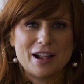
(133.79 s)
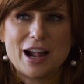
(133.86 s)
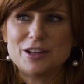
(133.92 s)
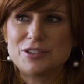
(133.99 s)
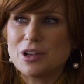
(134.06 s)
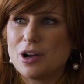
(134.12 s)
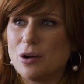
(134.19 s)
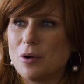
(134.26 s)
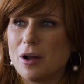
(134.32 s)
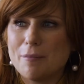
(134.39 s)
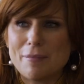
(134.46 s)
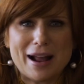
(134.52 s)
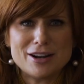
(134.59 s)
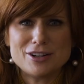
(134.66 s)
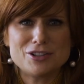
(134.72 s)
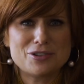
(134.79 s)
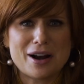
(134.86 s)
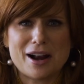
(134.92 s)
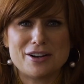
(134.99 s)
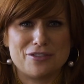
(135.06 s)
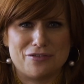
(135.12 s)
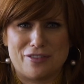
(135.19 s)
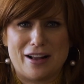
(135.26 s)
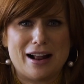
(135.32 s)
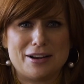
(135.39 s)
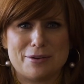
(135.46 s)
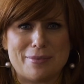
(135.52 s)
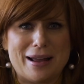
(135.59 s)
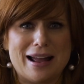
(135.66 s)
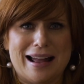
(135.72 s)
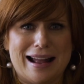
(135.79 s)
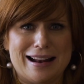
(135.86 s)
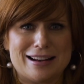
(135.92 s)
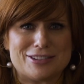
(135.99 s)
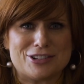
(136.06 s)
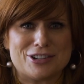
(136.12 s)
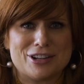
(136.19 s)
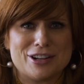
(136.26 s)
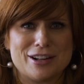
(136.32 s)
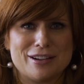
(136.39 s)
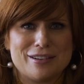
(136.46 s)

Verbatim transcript: And so imagine trying to find a match